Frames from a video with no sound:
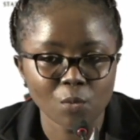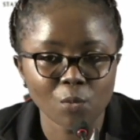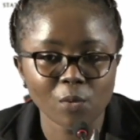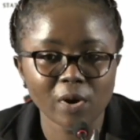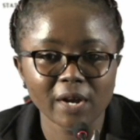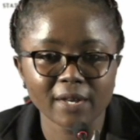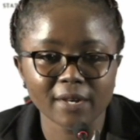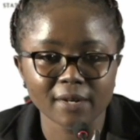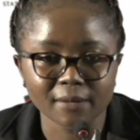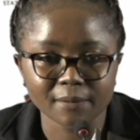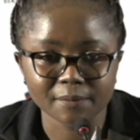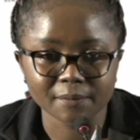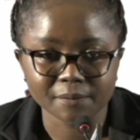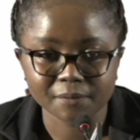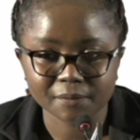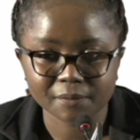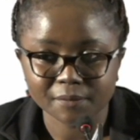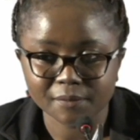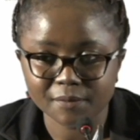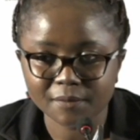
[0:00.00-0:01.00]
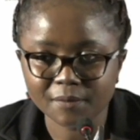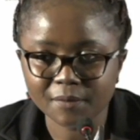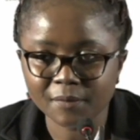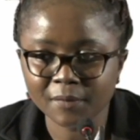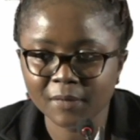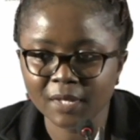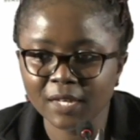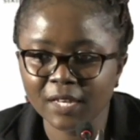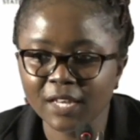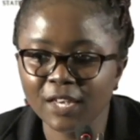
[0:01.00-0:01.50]
One,
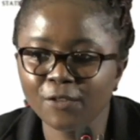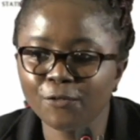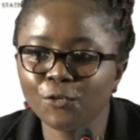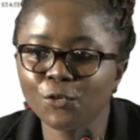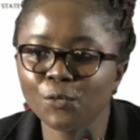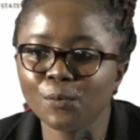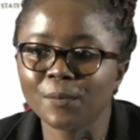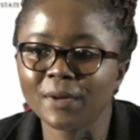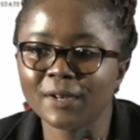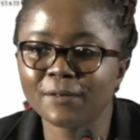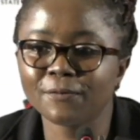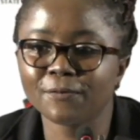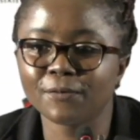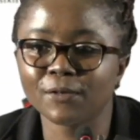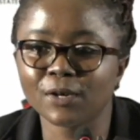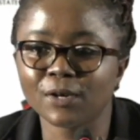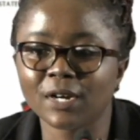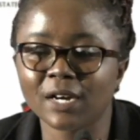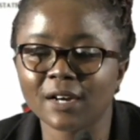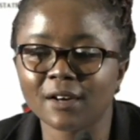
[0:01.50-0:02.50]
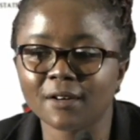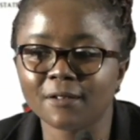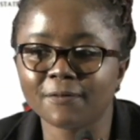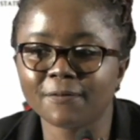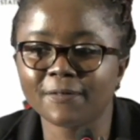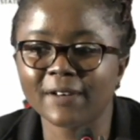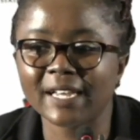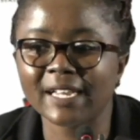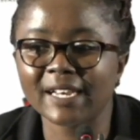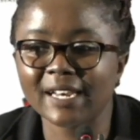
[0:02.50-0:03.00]
if you've been
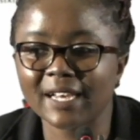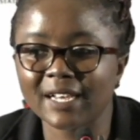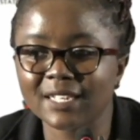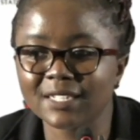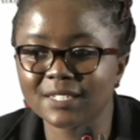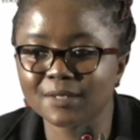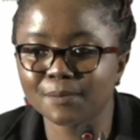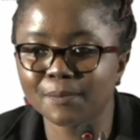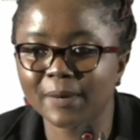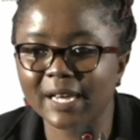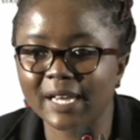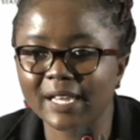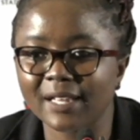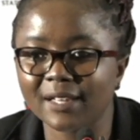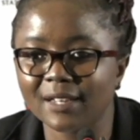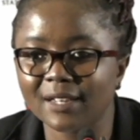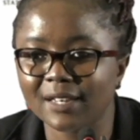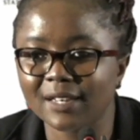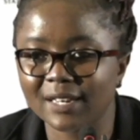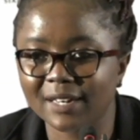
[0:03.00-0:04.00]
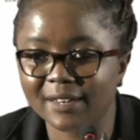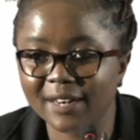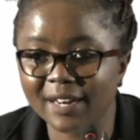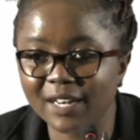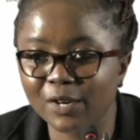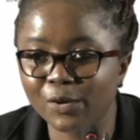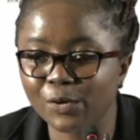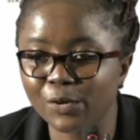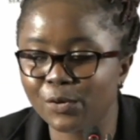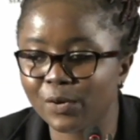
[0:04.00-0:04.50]
financed by,
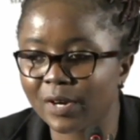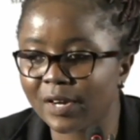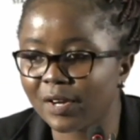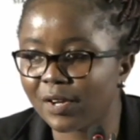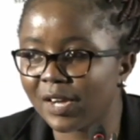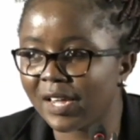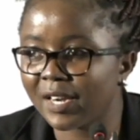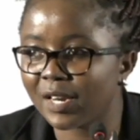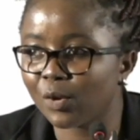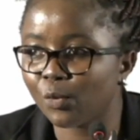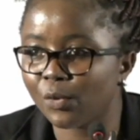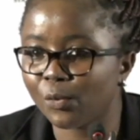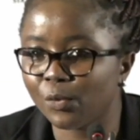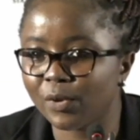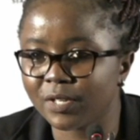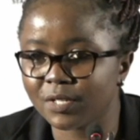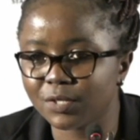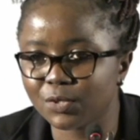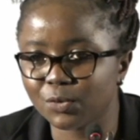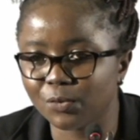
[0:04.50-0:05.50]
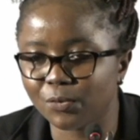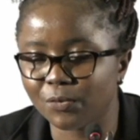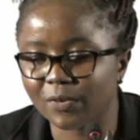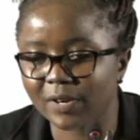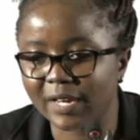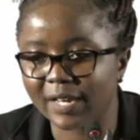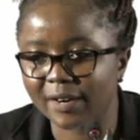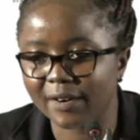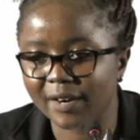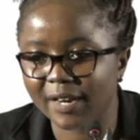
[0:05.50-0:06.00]
right now you are under Wings to
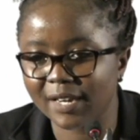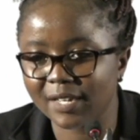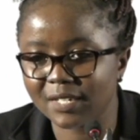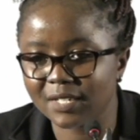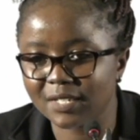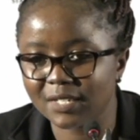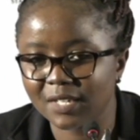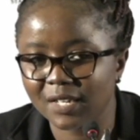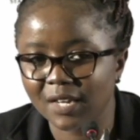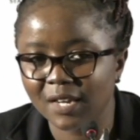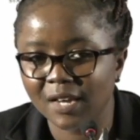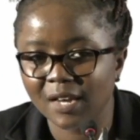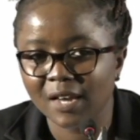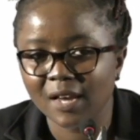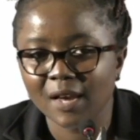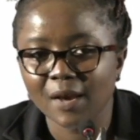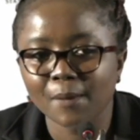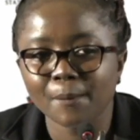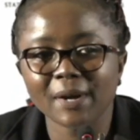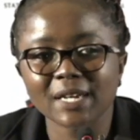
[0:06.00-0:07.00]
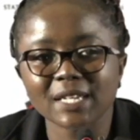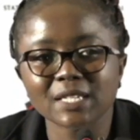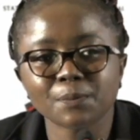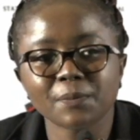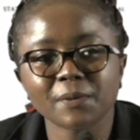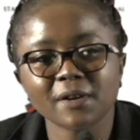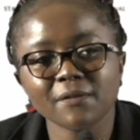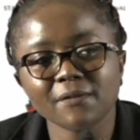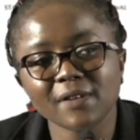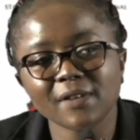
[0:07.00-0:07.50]
Fly, right?
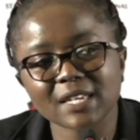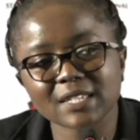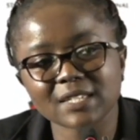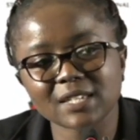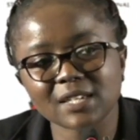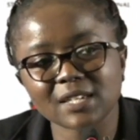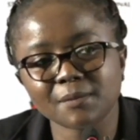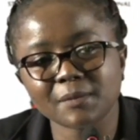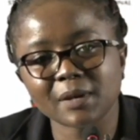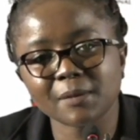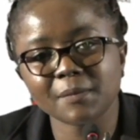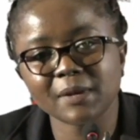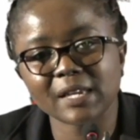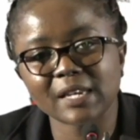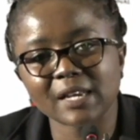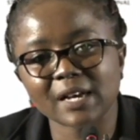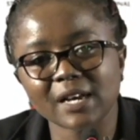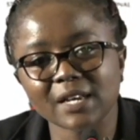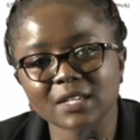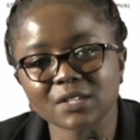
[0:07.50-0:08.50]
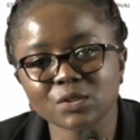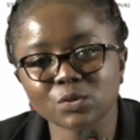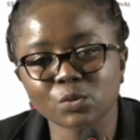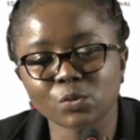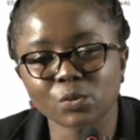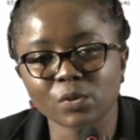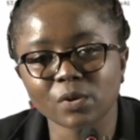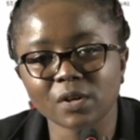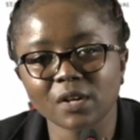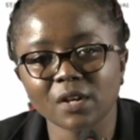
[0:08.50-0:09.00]
But previously, maybe in high
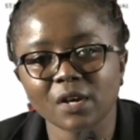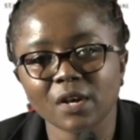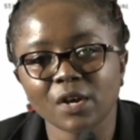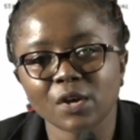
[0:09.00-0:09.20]
school,